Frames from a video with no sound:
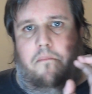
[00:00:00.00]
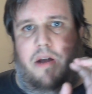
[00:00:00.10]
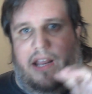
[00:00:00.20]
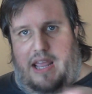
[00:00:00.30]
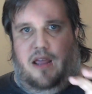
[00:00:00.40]

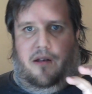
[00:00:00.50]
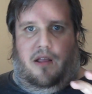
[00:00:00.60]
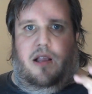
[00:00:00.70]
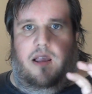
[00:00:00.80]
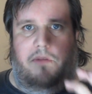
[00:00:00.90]
But again,
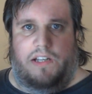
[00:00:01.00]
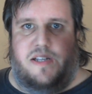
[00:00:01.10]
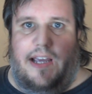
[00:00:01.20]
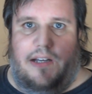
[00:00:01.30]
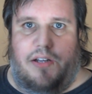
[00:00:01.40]
let me
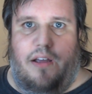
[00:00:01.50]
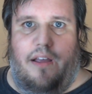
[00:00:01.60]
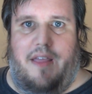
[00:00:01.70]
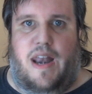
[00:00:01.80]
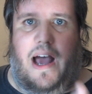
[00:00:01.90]
state
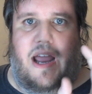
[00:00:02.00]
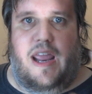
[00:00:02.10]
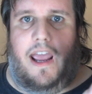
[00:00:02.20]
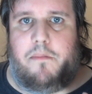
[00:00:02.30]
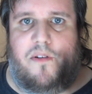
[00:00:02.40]
that
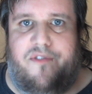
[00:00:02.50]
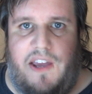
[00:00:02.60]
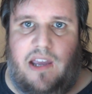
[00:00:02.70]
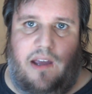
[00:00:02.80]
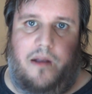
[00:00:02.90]
I am a
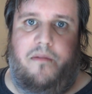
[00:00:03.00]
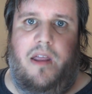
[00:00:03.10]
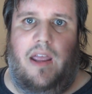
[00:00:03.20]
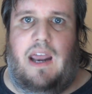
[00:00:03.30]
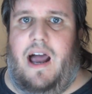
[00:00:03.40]
vegan,
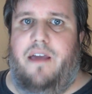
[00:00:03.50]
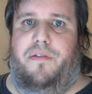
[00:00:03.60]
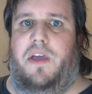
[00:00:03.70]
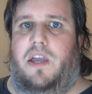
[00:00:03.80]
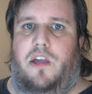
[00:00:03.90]
and I
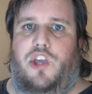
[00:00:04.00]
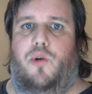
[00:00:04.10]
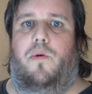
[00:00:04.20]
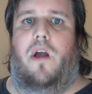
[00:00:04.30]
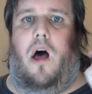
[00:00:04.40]
think
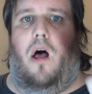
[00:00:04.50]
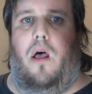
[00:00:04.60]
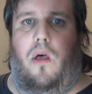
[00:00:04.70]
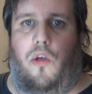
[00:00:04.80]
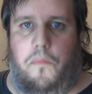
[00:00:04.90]
you would
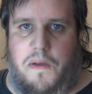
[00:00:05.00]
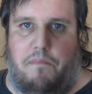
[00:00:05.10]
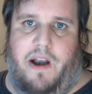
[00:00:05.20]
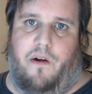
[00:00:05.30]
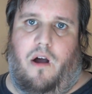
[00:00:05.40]
all be
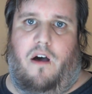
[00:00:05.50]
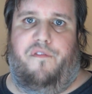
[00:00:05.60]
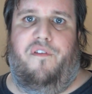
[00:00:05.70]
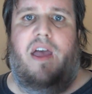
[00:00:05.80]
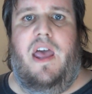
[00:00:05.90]
better
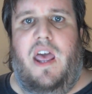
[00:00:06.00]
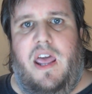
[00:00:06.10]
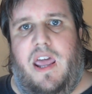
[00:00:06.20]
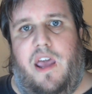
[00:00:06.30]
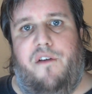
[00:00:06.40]
off
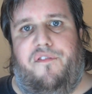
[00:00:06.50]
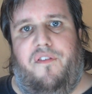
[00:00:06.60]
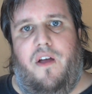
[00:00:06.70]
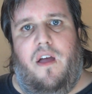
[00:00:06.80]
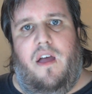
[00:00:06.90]

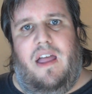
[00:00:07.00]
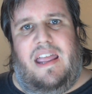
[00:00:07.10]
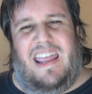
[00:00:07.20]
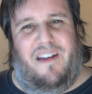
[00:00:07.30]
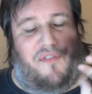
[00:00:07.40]
if
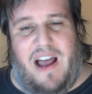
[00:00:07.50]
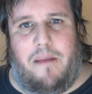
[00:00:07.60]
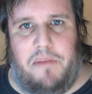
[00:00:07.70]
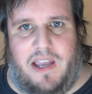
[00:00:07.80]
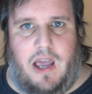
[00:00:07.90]

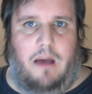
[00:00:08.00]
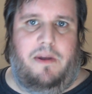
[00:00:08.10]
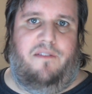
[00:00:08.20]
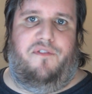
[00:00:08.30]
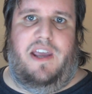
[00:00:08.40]
not
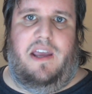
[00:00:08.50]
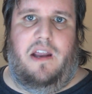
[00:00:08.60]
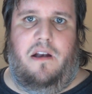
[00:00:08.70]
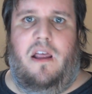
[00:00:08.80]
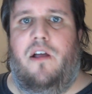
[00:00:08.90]
becoming
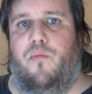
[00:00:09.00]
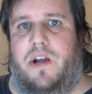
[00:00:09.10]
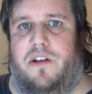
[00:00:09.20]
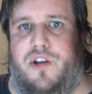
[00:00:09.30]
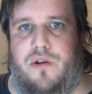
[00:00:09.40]
vegan,
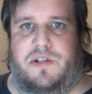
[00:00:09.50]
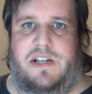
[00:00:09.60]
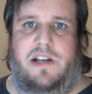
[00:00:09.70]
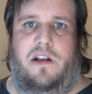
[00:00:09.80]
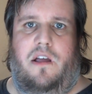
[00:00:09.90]

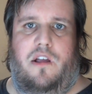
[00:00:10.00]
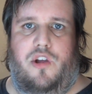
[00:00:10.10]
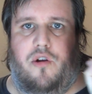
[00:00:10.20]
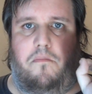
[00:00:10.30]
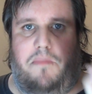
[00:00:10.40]
reducing
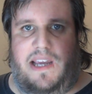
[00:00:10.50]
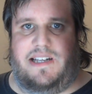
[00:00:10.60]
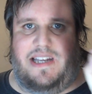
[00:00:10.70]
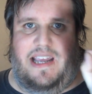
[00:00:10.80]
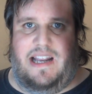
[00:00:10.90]
your
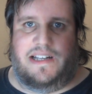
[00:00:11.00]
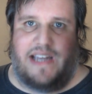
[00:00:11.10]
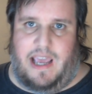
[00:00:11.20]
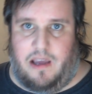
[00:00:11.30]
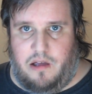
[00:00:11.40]
meat
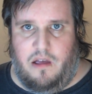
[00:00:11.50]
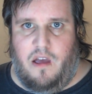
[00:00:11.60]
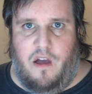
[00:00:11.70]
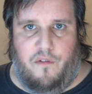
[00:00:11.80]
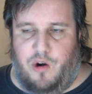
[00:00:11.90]
intake.
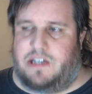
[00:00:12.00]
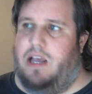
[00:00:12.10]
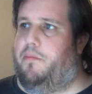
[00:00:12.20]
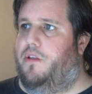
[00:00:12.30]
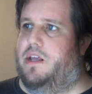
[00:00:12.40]
For
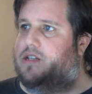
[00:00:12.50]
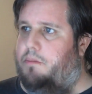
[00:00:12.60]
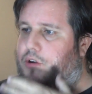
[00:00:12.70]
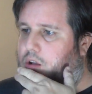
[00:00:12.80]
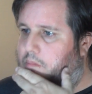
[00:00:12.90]
example, the
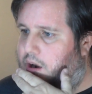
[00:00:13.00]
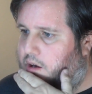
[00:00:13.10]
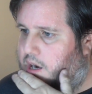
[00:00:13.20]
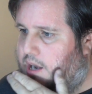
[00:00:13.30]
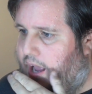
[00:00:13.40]
typical
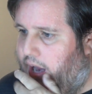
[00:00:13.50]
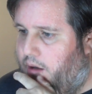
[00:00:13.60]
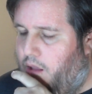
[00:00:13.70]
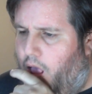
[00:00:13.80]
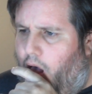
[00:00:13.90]
American diet,